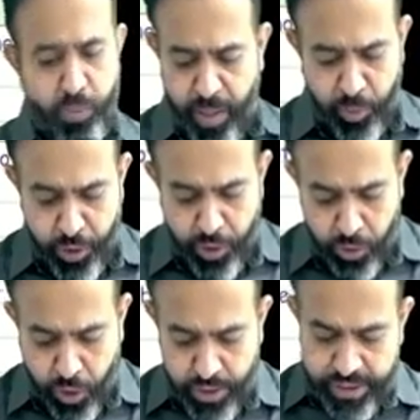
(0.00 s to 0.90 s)
my point or
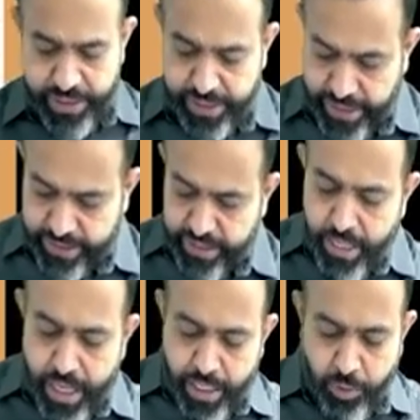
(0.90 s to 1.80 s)
not? Yes.
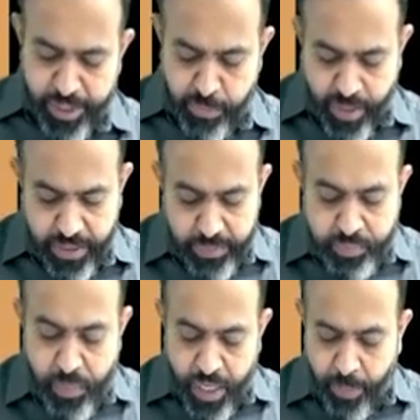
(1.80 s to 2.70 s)
Now next part.
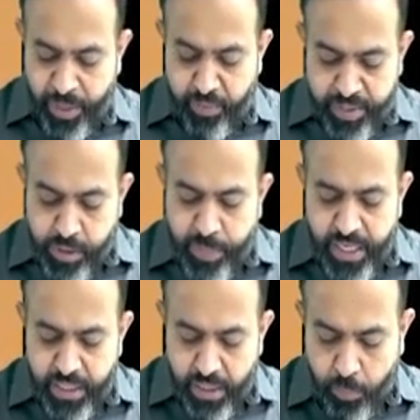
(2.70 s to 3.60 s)
If
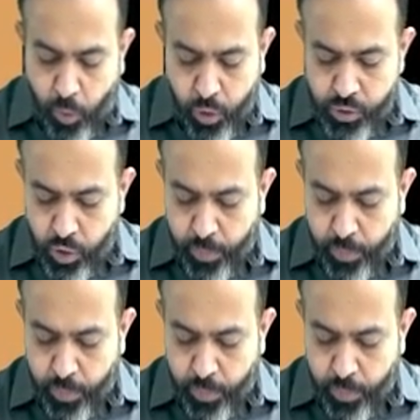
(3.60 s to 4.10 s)
investment in the bonds of